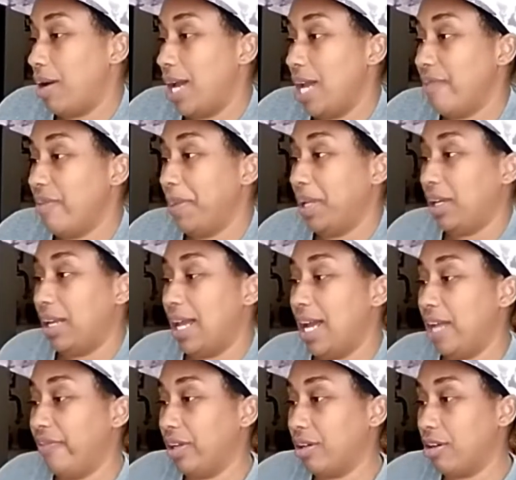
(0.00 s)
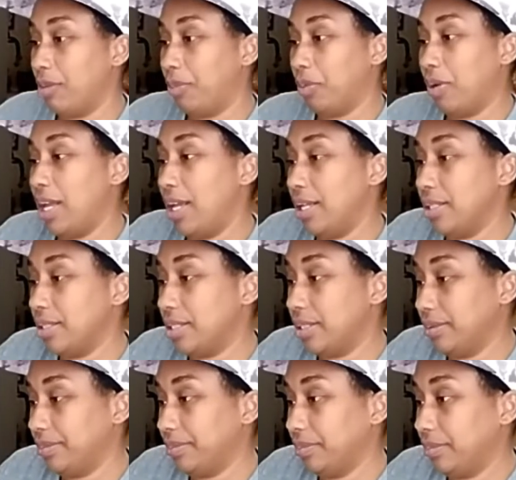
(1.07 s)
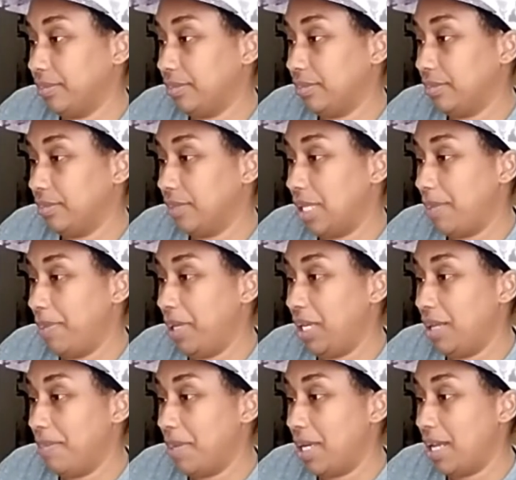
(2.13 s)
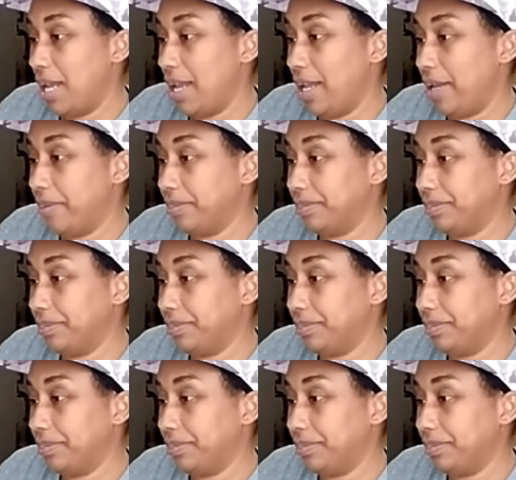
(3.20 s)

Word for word: I haven't been live in a couple days. I've been MIA.